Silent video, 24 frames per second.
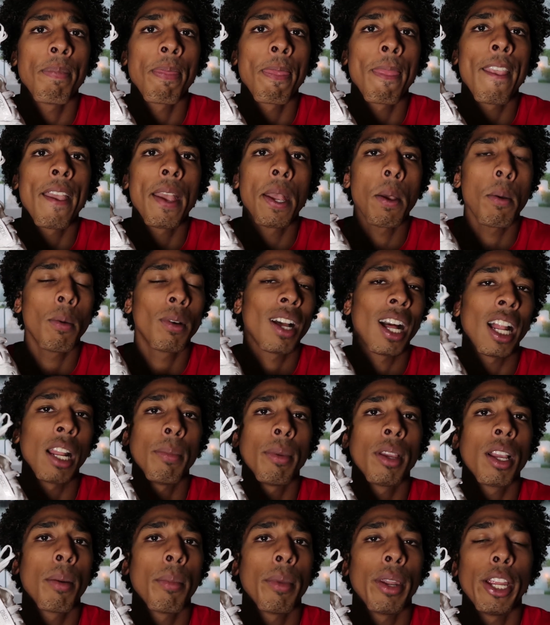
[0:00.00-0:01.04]
it would kind
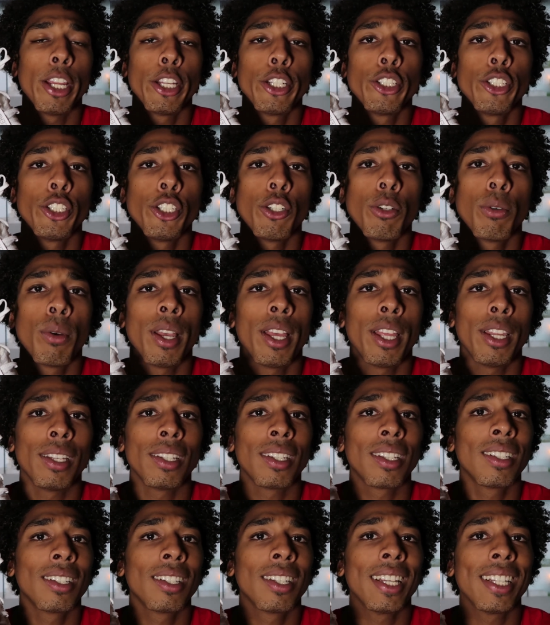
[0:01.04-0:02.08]
of become an issue
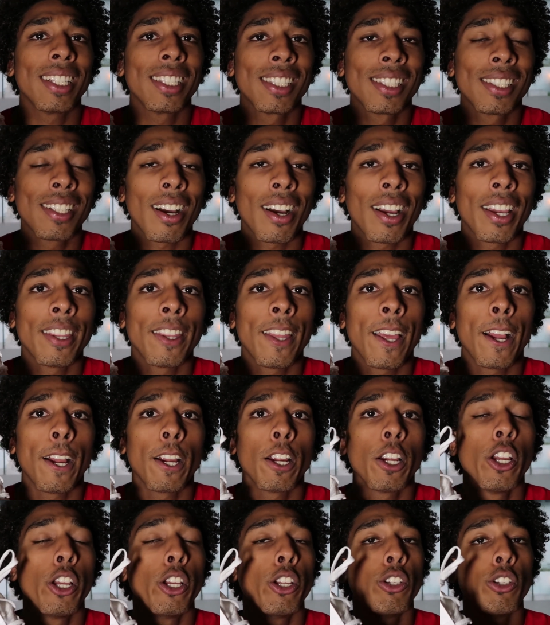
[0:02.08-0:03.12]
and get stuck in
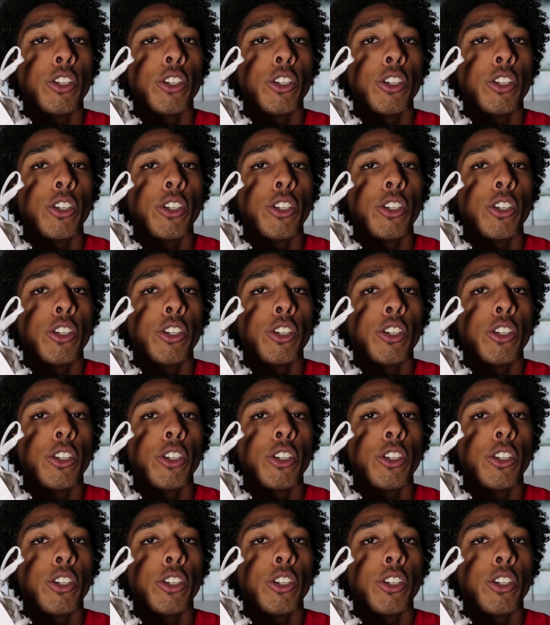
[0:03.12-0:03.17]
there.